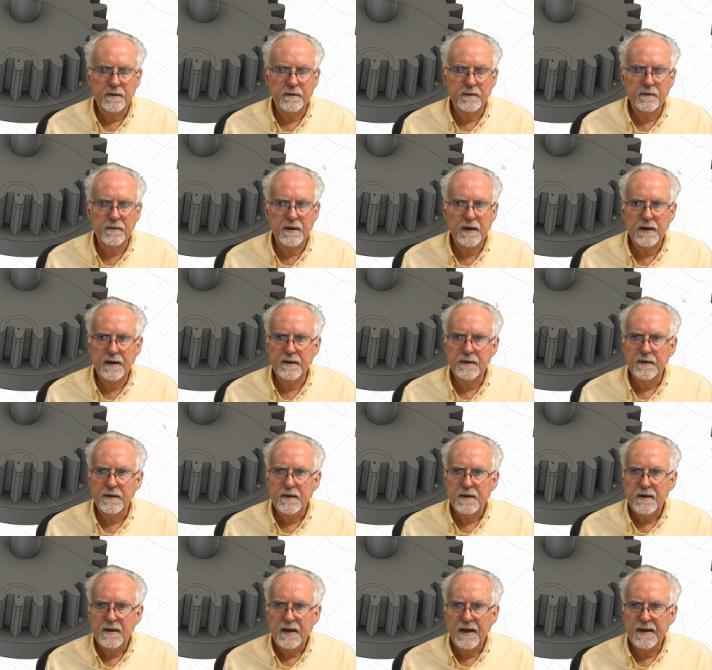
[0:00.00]
Okay,
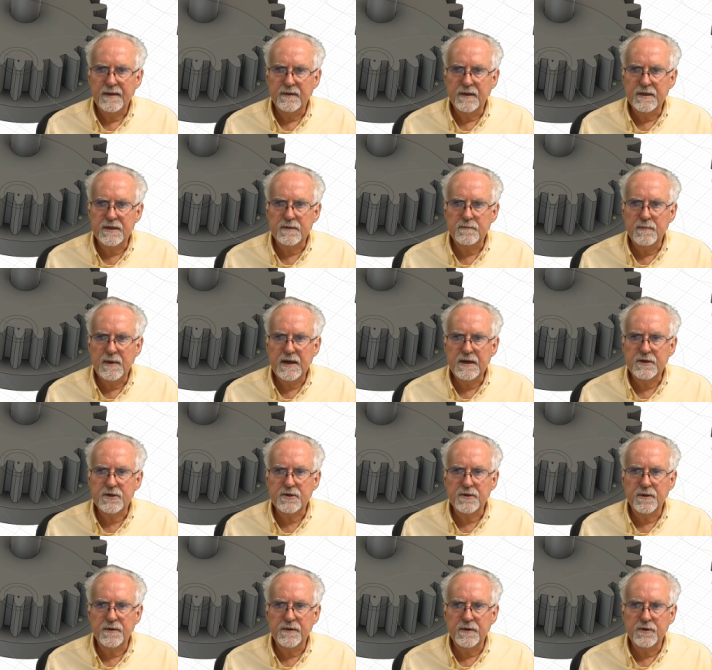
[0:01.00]
and let's make
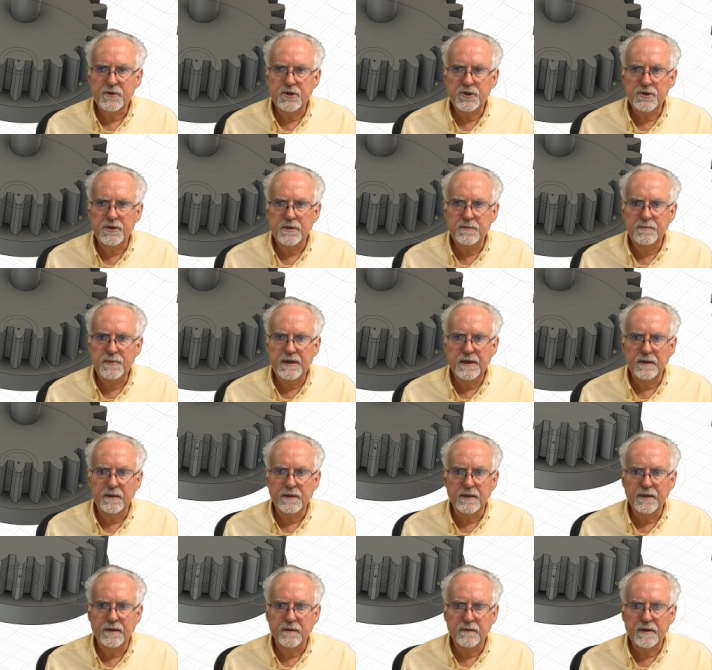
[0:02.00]
sure there should be a
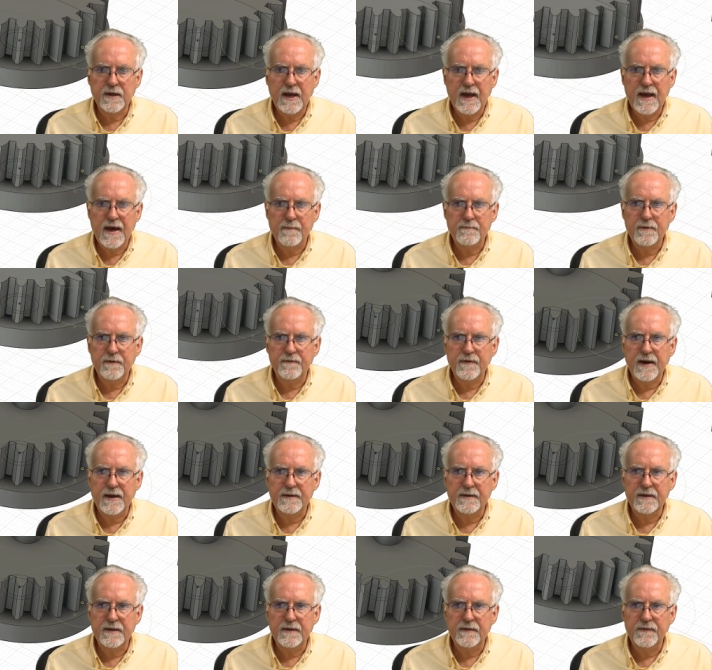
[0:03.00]
little gap if I
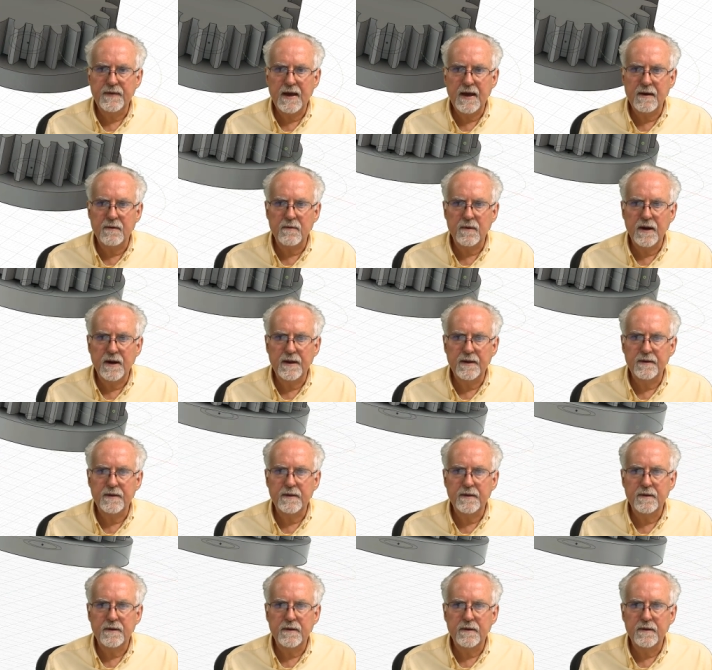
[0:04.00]
did that right.